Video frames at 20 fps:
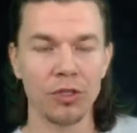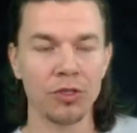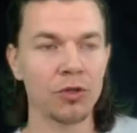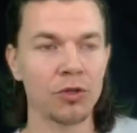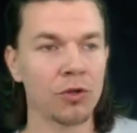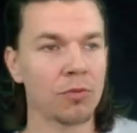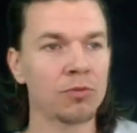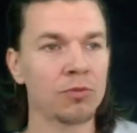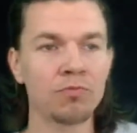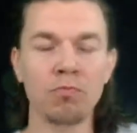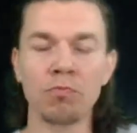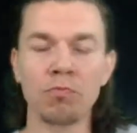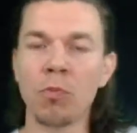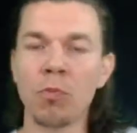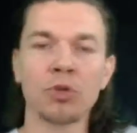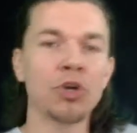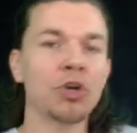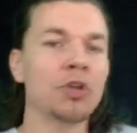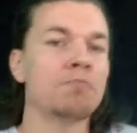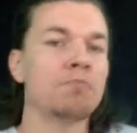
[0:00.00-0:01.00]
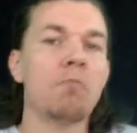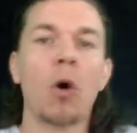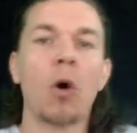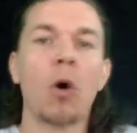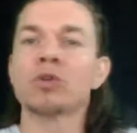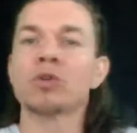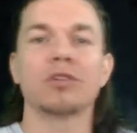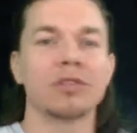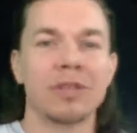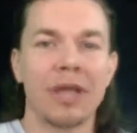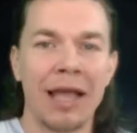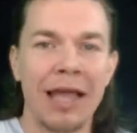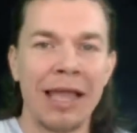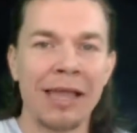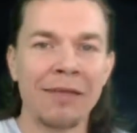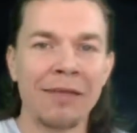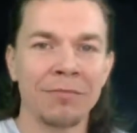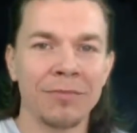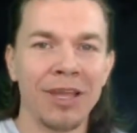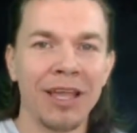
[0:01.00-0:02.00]
You're good most of the
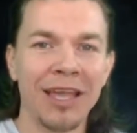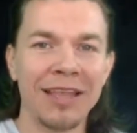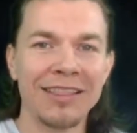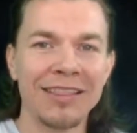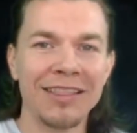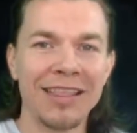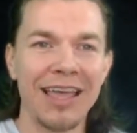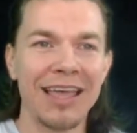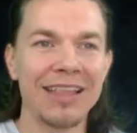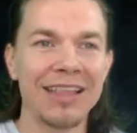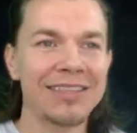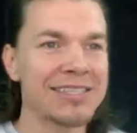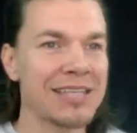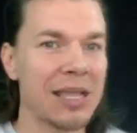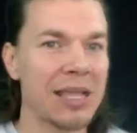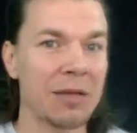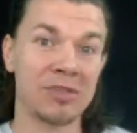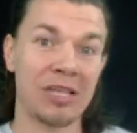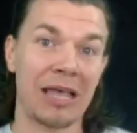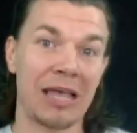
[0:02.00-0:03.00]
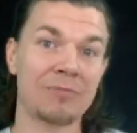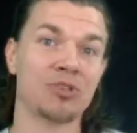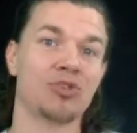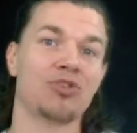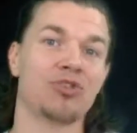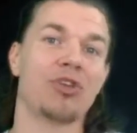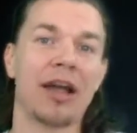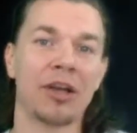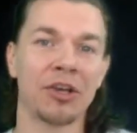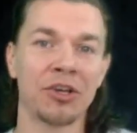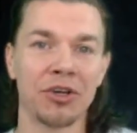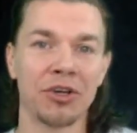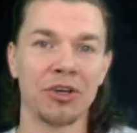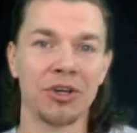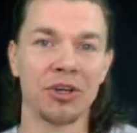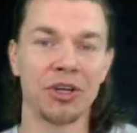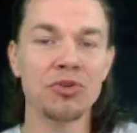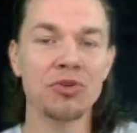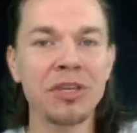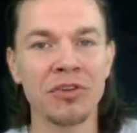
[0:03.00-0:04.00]
time, and then sometimes you're not
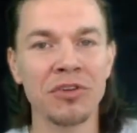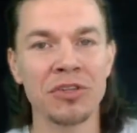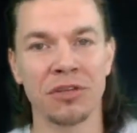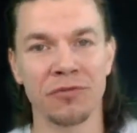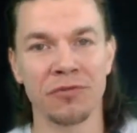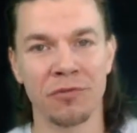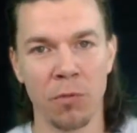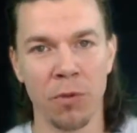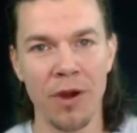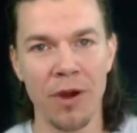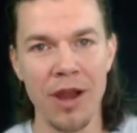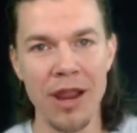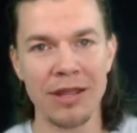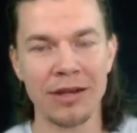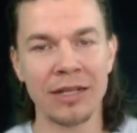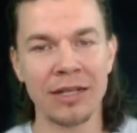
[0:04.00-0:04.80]
good, and you give yourself a break.